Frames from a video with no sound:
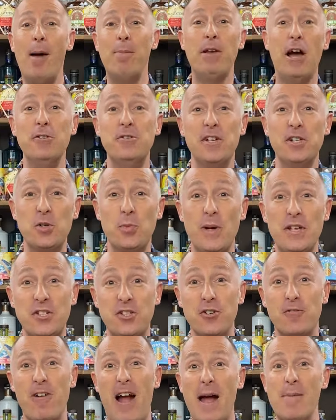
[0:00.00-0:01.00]
upload it to
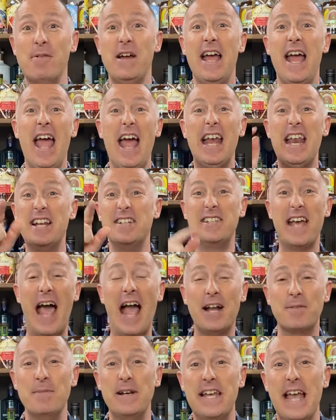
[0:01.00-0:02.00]
Instagram, and then
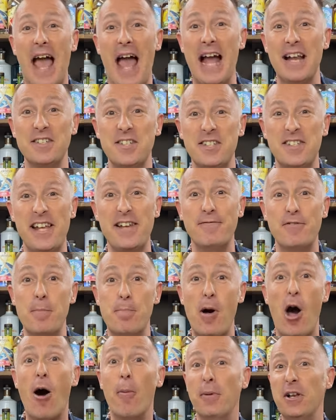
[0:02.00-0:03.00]
tag me at Steve
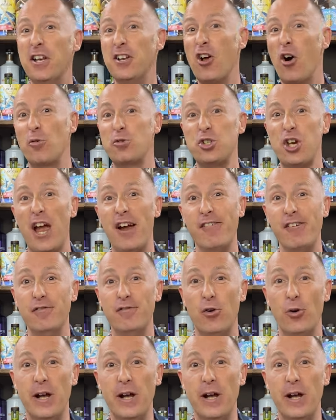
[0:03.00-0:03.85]
the Barman and I'll share it